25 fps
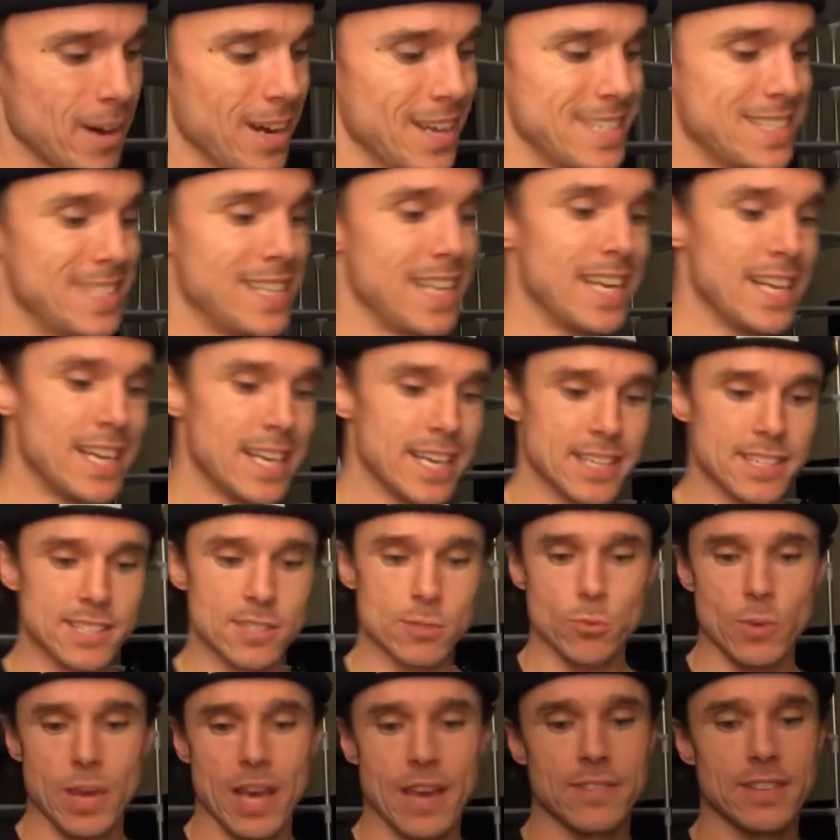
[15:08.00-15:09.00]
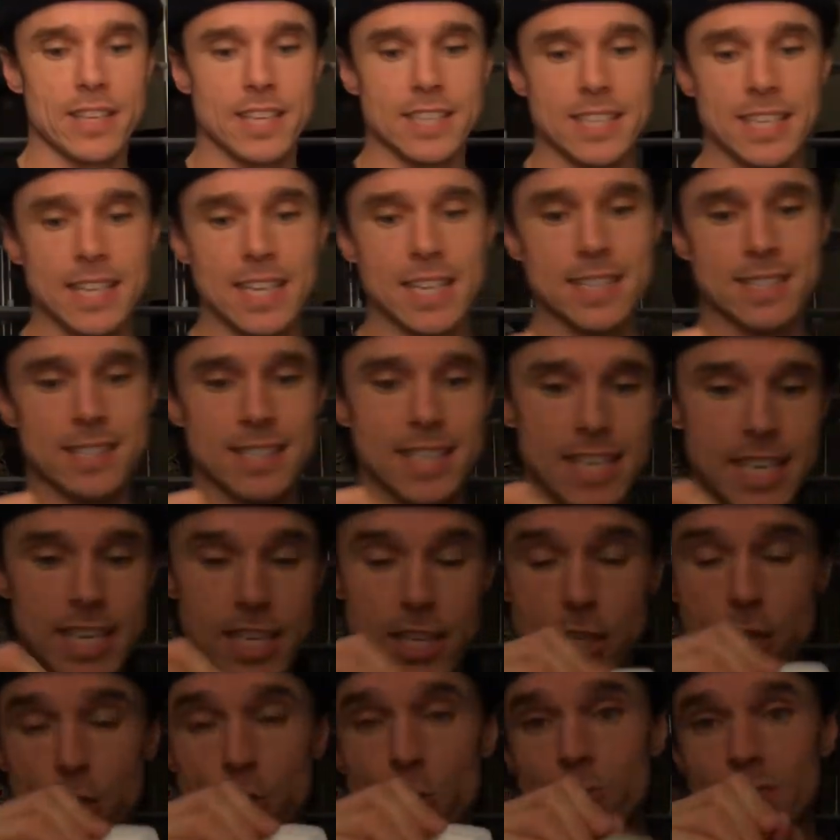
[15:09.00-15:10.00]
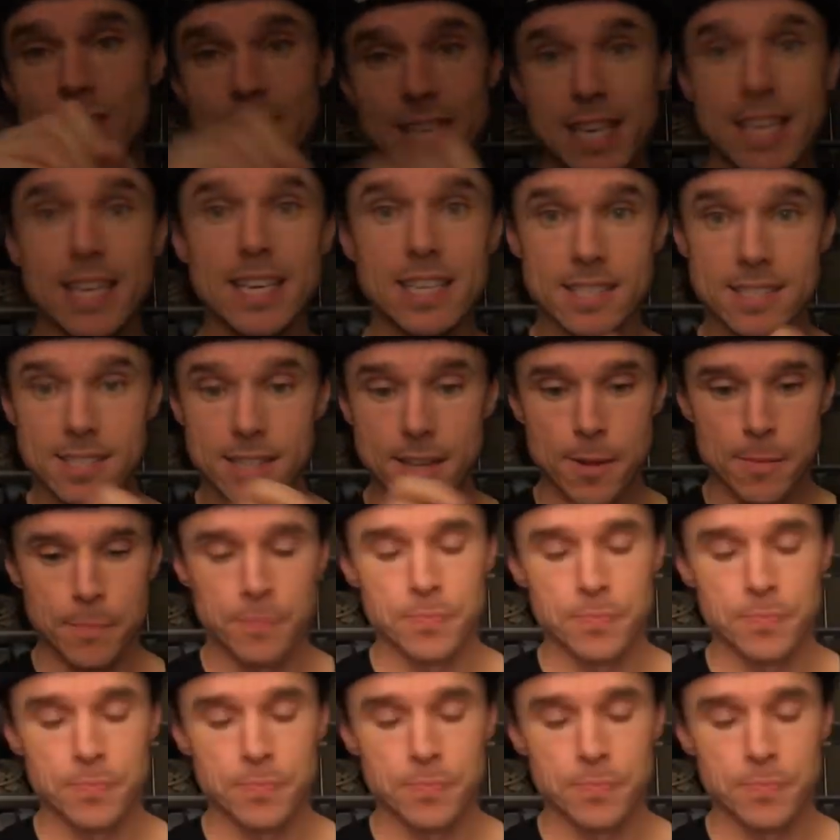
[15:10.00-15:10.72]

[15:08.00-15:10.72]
Adidas, we have the Adidas EQ tees.